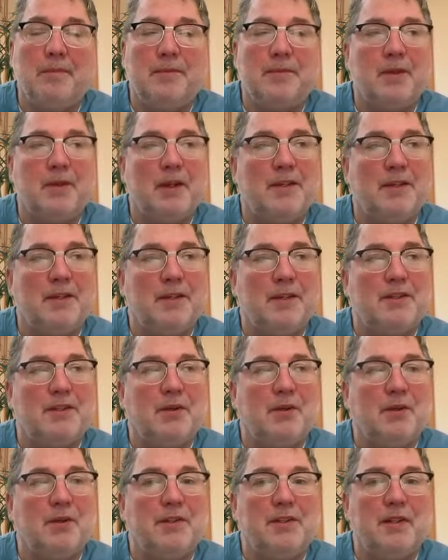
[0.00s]
So
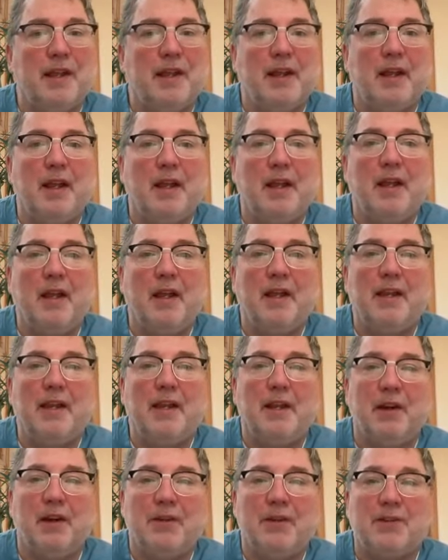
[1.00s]
it's like,
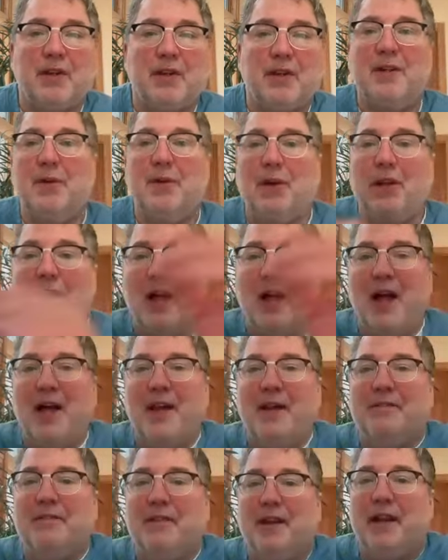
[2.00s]
so I do a
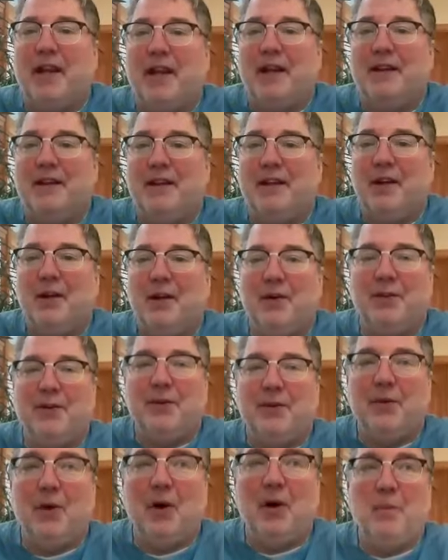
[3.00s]
lot of like,
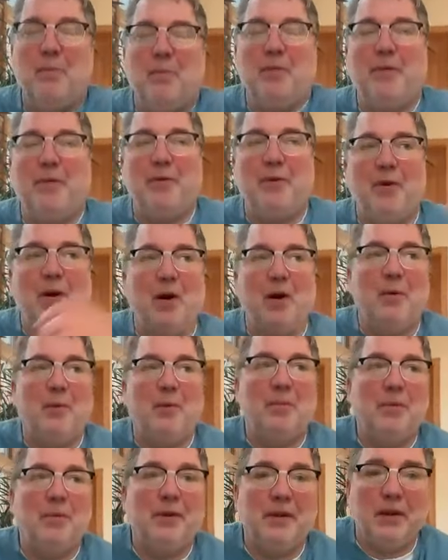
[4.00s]

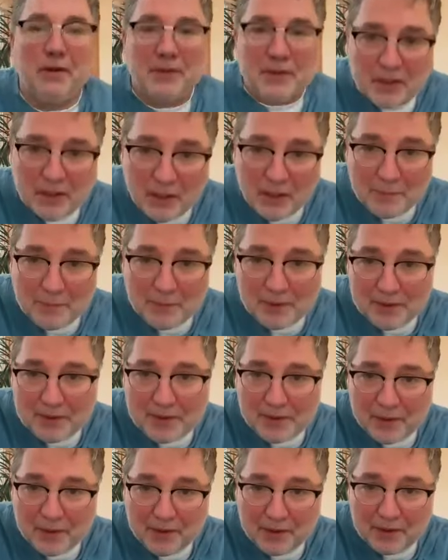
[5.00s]
throughout, slump your
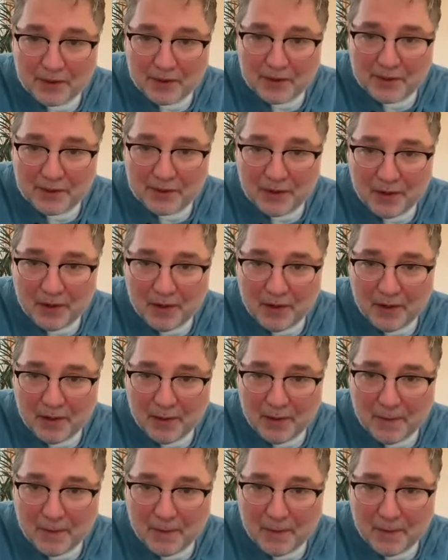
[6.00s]
shoulders, right?